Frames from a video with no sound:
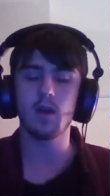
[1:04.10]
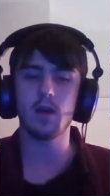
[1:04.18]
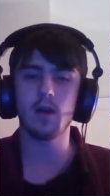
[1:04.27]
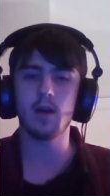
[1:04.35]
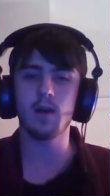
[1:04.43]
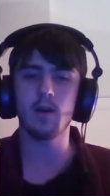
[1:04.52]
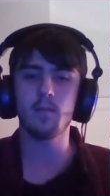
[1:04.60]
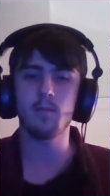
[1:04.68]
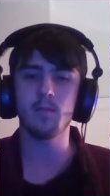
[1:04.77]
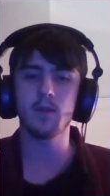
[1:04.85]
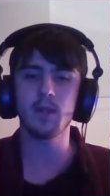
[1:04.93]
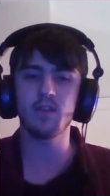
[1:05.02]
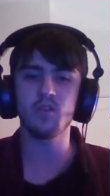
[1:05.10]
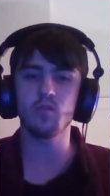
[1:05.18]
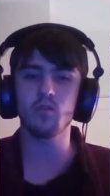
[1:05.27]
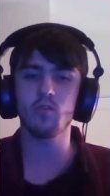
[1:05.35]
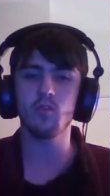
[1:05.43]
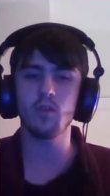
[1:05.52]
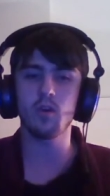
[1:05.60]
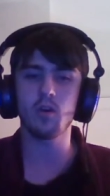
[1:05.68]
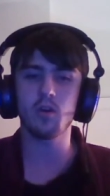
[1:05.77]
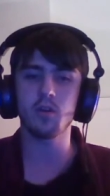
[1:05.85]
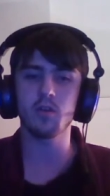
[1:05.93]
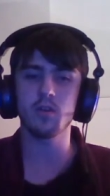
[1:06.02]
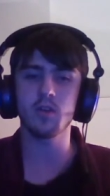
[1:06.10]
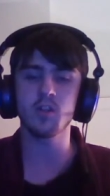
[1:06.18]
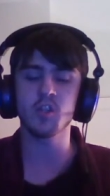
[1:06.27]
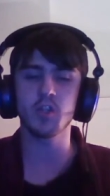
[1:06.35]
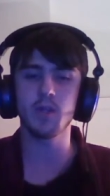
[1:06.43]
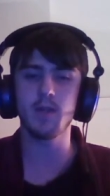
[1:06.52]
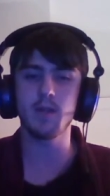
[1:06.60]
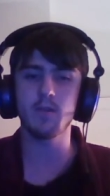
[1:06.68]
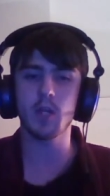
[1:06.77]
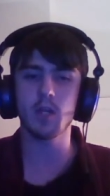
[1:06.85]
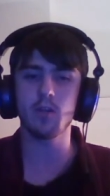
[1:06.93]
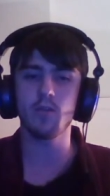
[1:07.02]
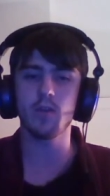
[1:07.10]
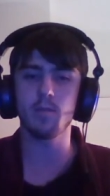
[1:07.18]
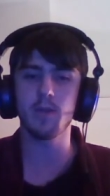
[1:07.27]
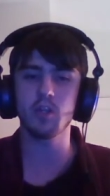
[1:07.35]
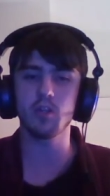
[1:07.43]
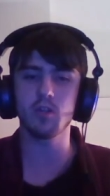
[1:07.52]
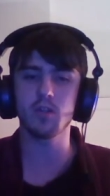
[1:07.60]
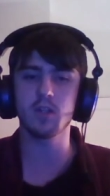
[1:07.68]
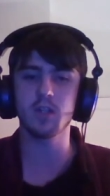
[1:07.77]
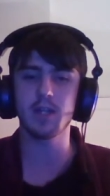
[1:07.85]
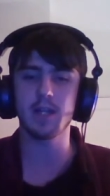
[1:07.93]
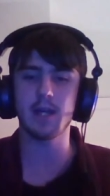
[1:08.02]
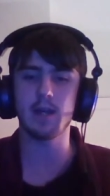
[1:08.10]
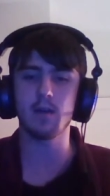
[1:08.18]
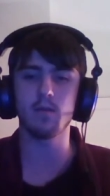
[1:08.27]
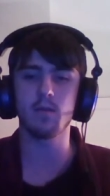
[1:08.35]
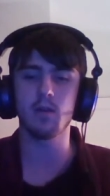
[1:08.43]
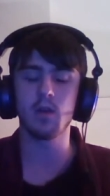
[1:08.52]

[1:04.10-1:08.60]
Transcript: um, until dawn on the Stream Team channel, so be sure to check that out.